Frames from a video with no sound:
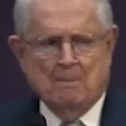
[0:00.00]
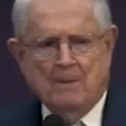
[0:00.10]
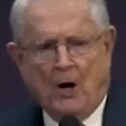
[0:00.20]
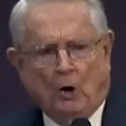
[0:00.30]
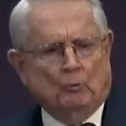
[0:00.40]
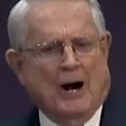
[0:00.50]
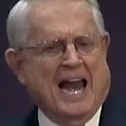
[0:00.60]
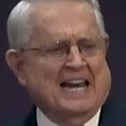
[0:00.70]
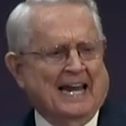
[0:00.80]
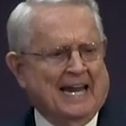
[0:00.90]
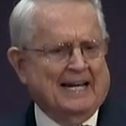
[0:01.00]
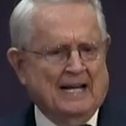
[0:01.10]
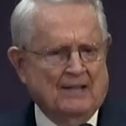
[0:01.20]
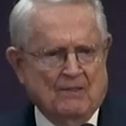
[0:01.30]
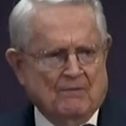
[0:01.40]

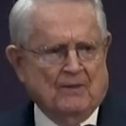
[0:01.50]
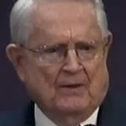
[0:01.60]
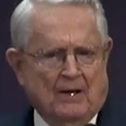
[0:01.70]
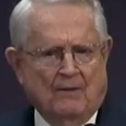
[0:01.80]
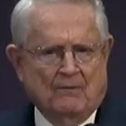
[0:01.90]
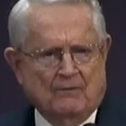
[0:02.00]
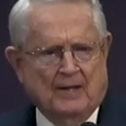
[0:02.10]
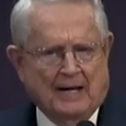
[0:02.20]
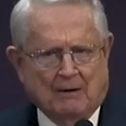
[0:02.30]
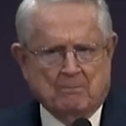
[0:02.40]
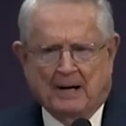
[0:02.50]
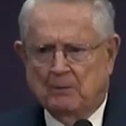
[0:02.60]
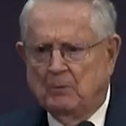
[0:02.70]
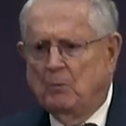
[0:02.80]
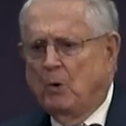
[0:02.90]
haranguing that everybody
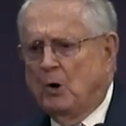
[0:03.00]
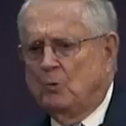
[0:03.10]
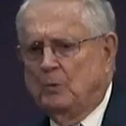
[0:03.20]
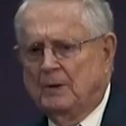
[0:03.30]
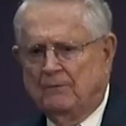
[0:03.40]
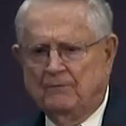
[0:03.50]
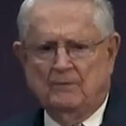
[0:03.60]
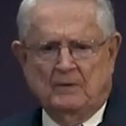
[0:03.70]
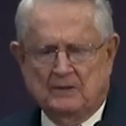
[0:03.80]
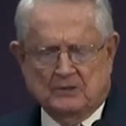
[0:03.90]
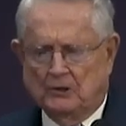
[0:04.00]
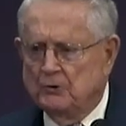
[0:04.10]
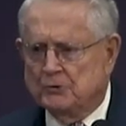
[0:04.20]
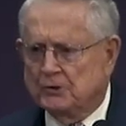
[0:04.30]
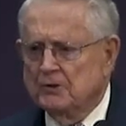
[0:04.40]
we work with is a
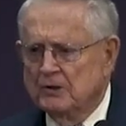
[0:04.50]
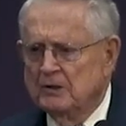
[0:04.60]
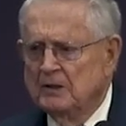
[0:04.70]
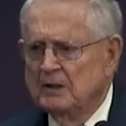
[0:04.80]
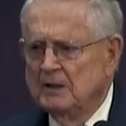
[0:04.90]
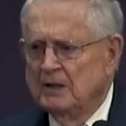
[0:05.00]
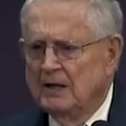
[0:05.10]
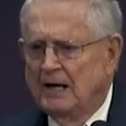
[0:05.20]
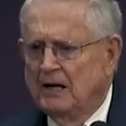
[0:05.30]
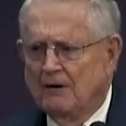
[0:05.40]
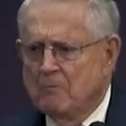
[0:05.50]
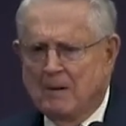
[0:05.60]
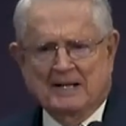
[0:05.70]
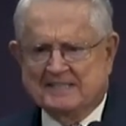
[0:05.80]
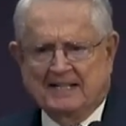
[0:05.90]
loser and
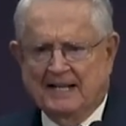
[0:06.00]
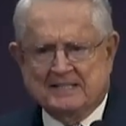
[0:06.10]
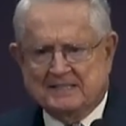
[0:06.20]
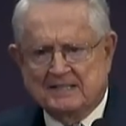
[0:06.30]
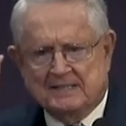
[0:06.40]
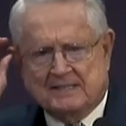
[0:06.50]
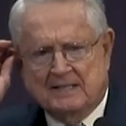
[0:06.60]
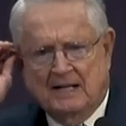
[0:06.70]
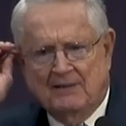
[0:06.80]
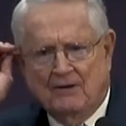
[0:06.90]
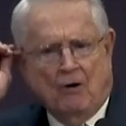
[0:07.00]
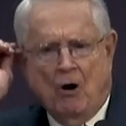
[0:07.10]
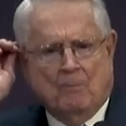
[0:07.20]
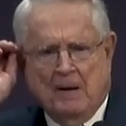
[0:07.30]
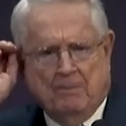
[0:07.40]
everybody's against us and that
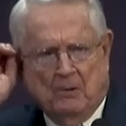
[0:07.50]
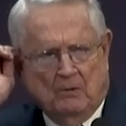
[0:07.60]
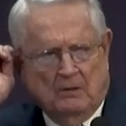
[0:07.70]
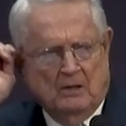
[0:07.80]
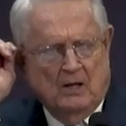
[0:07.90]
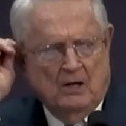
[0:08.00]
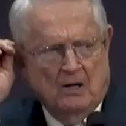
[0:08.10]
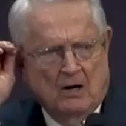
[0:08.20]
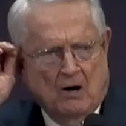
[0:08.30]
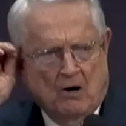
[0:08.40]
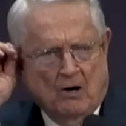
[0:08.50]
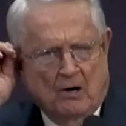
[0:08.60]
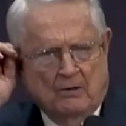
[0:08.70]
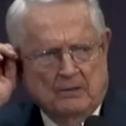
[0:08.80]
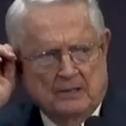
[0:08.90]
all people
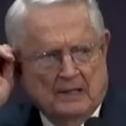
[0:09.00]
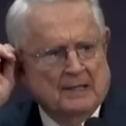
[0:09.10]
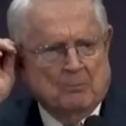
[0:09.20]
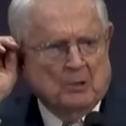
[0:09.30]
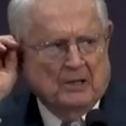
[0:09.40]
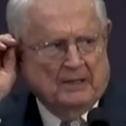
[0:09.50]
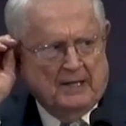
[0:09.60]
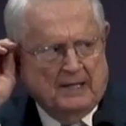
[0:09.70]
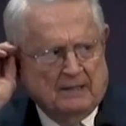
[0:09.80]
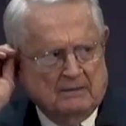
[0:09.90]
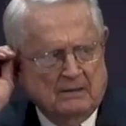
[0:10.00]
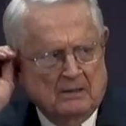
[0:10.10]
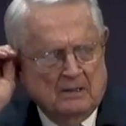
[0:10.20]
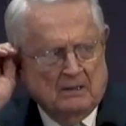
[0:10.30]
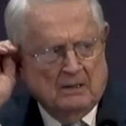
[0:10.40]
are deliberately
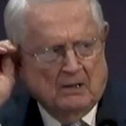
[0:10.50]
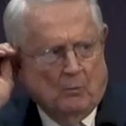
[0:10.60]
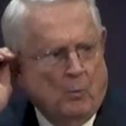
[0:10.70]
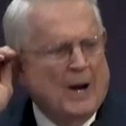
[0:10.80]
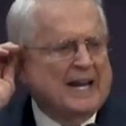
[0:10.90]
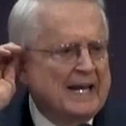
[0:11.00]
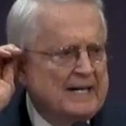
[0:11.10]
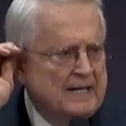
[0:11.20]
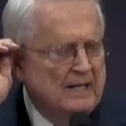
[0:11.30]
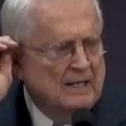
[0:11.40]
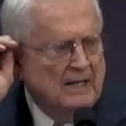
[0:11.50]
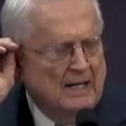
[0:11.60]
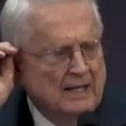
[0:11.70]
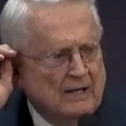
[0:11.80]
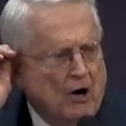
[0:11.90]
wicked
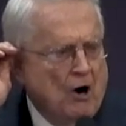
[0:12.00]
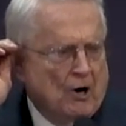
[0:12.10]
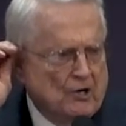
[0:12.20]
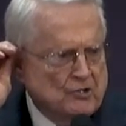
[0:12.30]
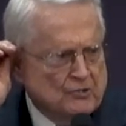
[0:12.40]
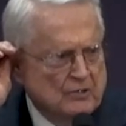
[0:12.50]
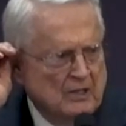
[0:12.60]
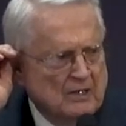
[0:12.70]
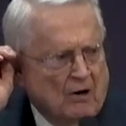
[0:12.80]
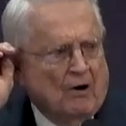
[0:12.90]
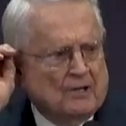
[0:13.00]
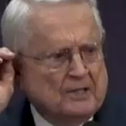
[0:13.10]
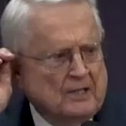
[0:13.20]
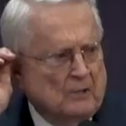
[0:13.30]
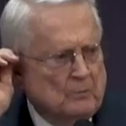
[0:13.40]
and harsh, hard to
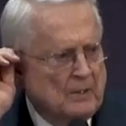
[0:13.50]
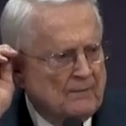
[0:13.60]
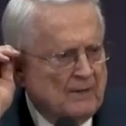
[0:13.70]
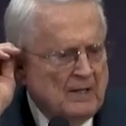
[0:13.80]
deal with.